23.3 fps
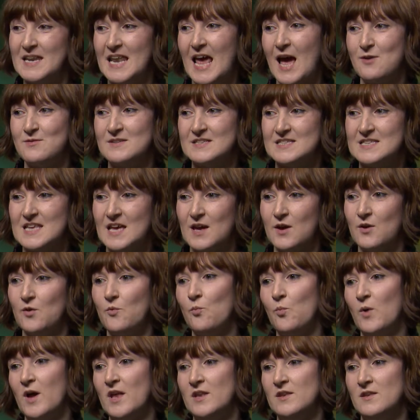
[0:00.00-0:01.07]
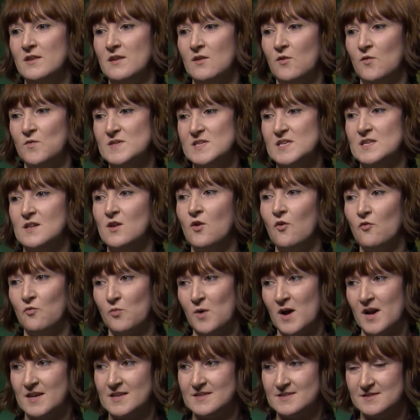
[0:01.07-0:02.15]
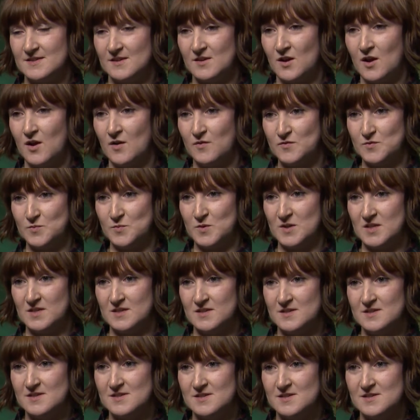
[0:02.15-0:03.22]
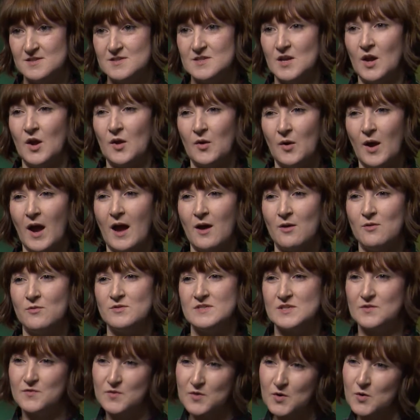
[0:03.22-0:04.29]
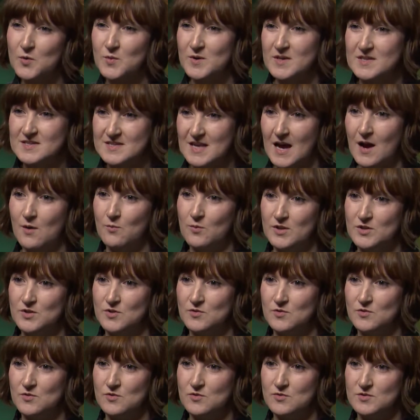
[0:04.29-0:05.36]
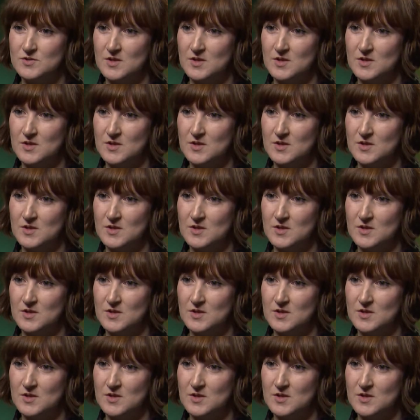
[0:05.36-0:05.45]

And how is that when obviously a lot of work is done afterwards? So how difficult is that when you're